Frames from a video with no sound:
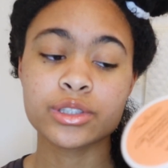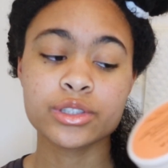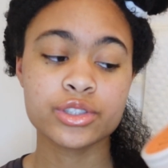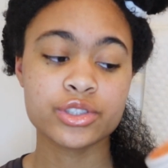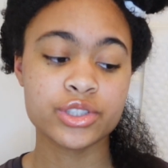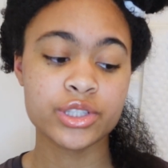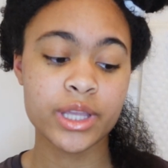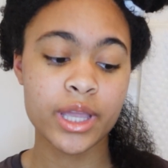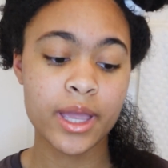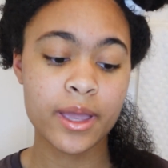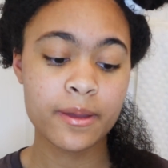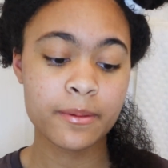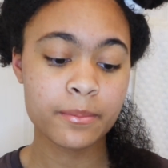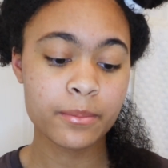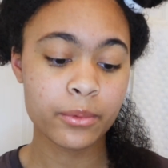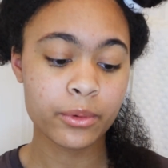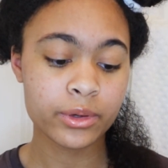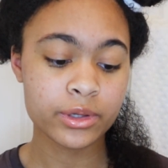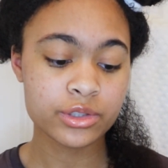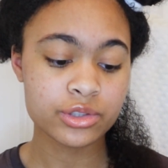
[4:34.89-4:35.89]
Shea
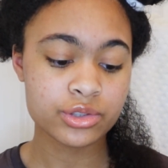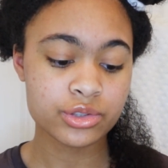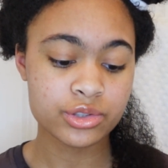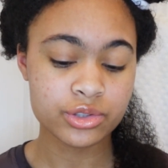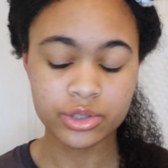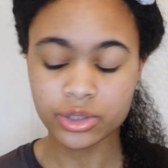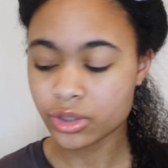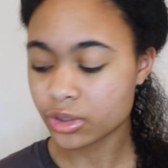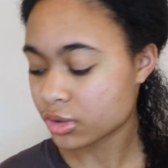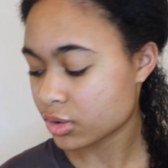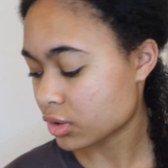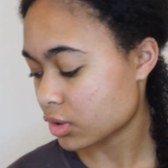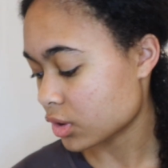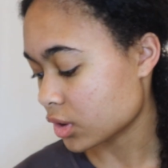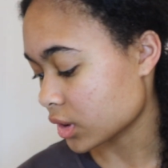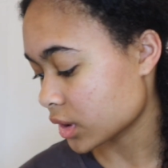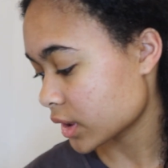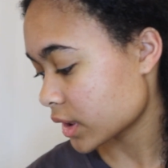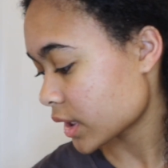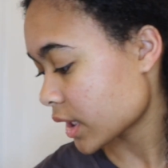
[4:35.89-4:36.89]
Moisture
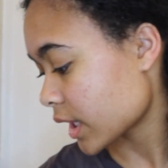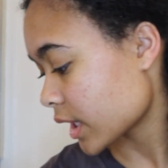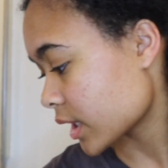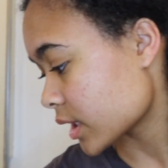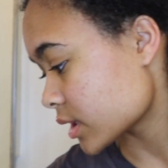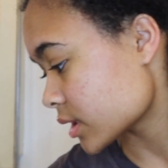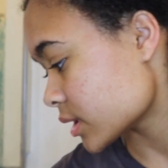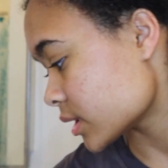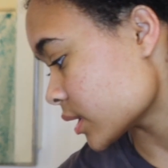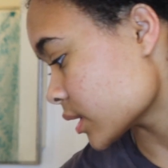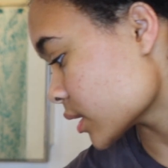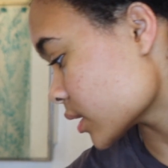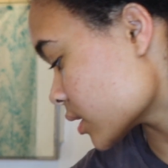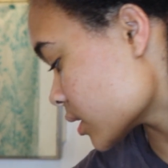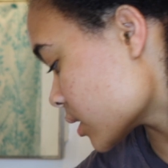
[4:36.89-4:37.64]
Curl Enhancing